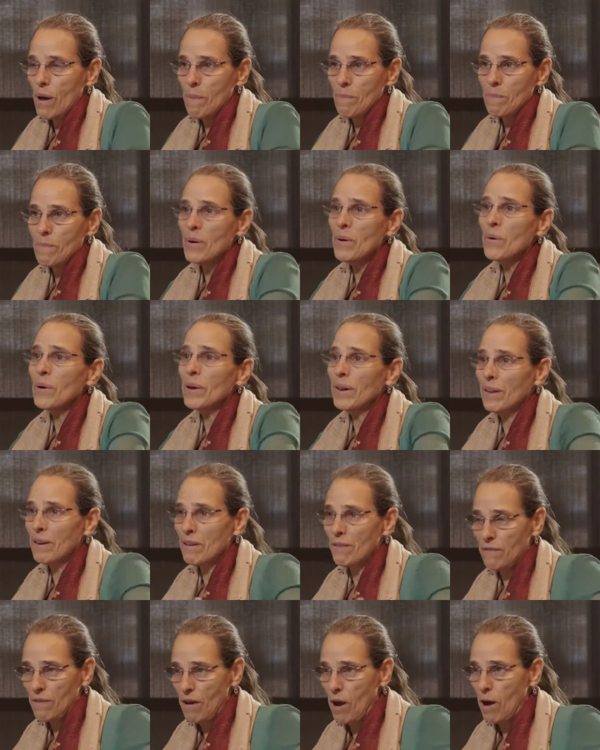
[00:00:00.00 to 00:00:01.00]
a
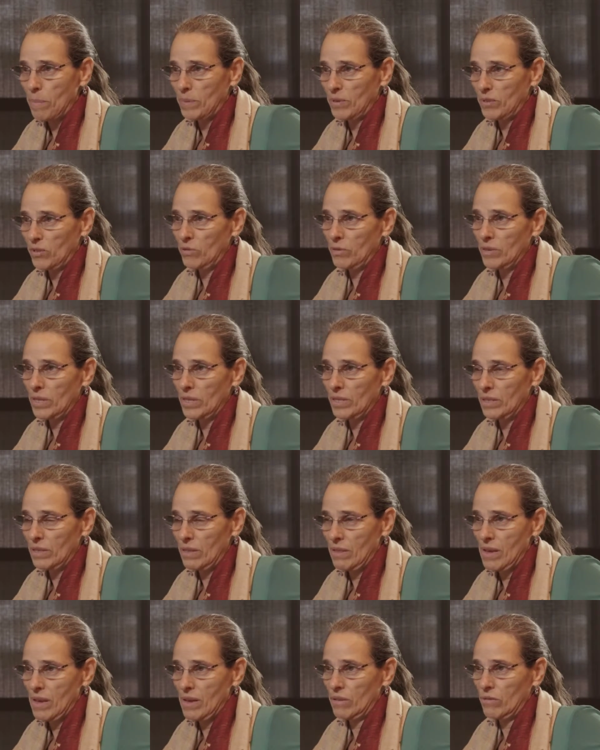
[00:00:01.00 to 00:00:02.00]
myriad of opportunities
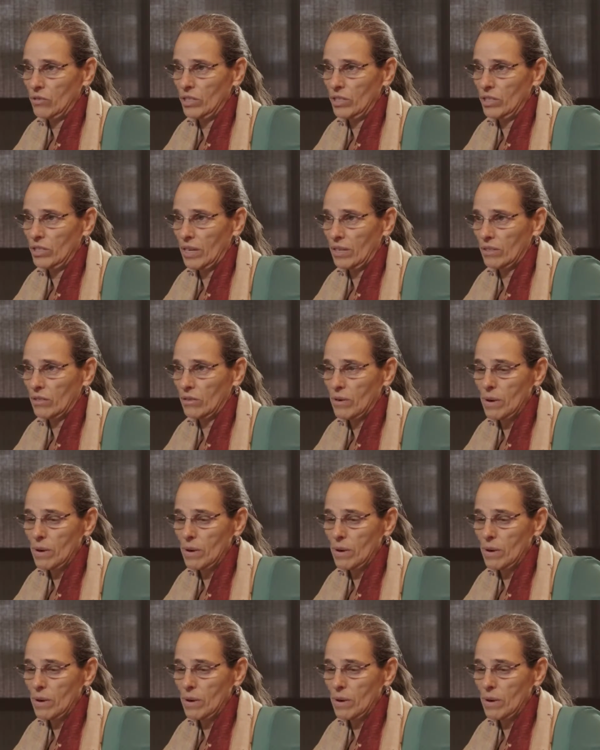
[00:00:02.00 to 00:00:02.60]
in the energy sector,